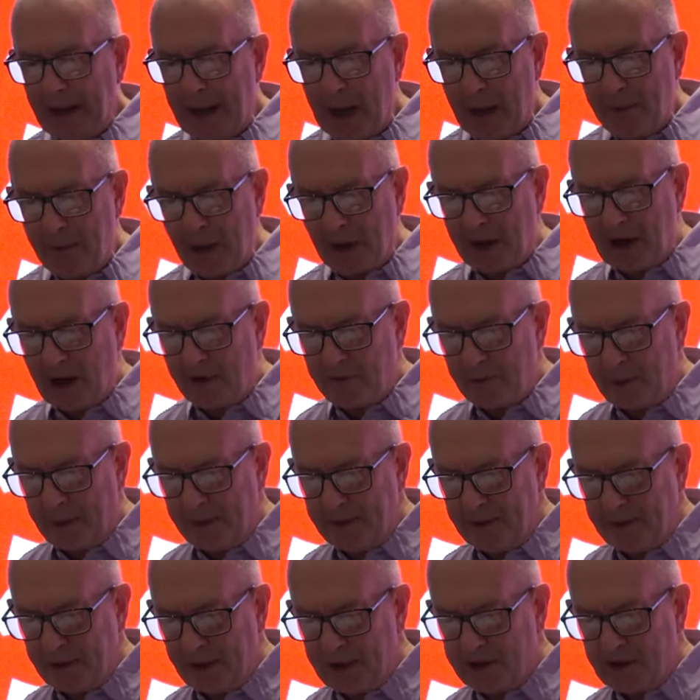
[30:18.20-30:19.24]
Labour
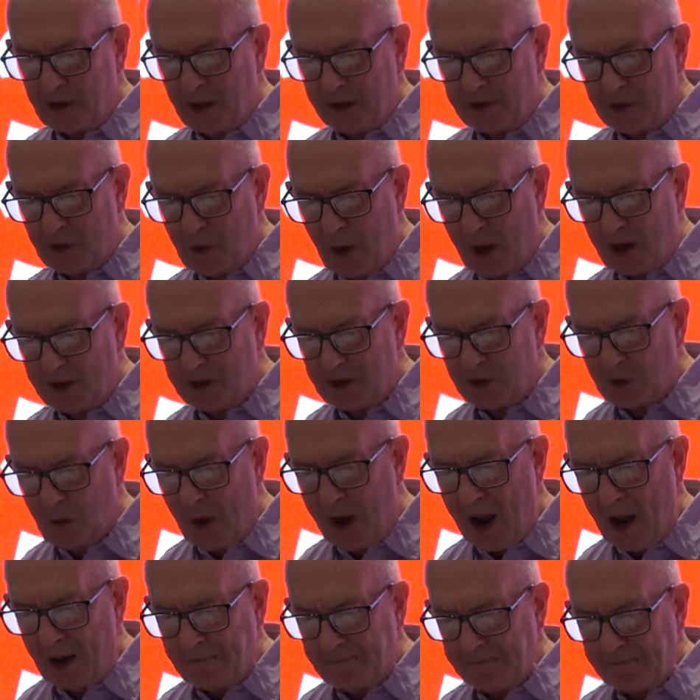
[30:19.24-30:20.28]
government as, as, as
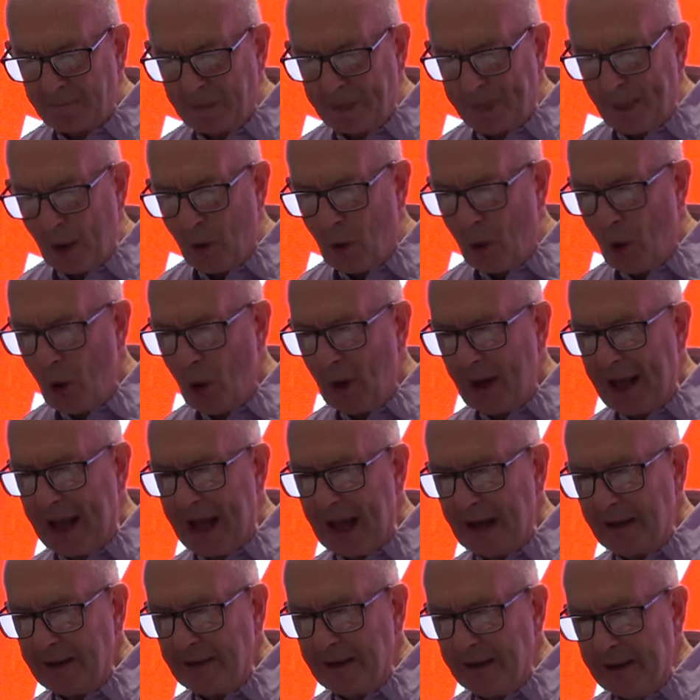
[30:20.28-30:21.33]
well. All
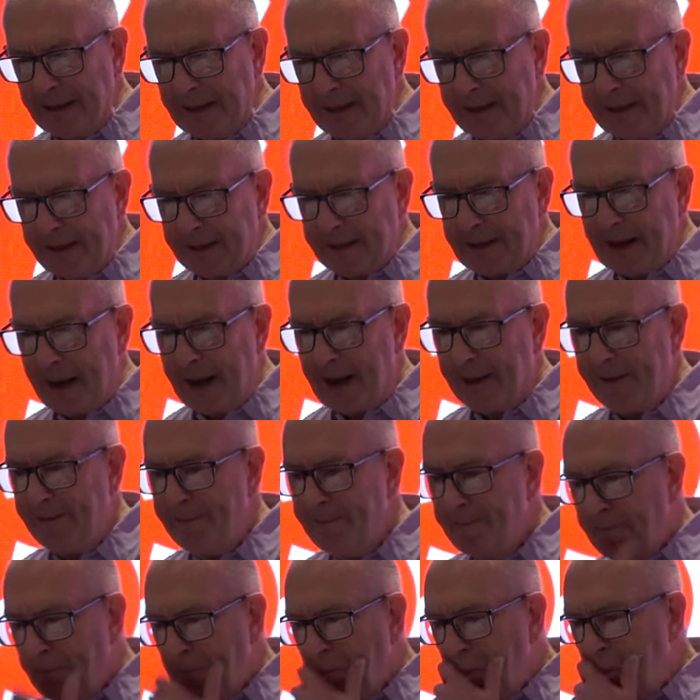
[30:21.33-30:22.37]
hell
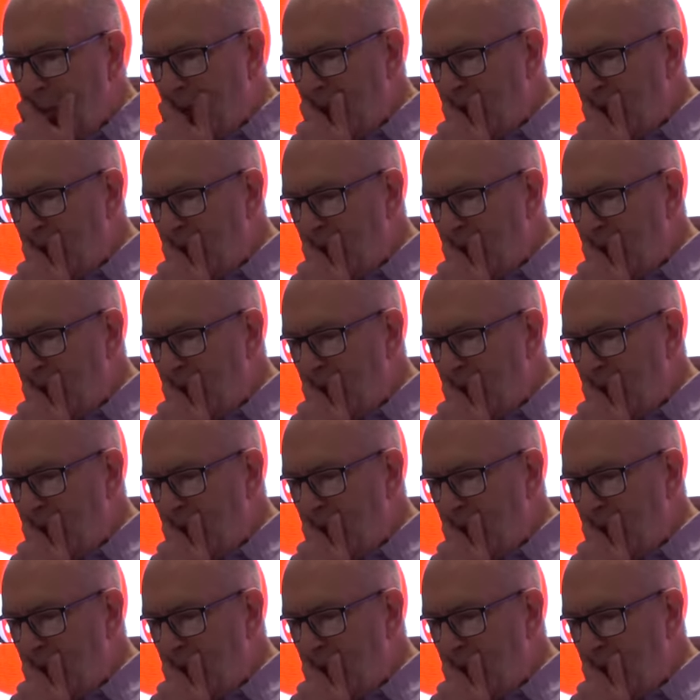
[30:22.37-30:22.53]
can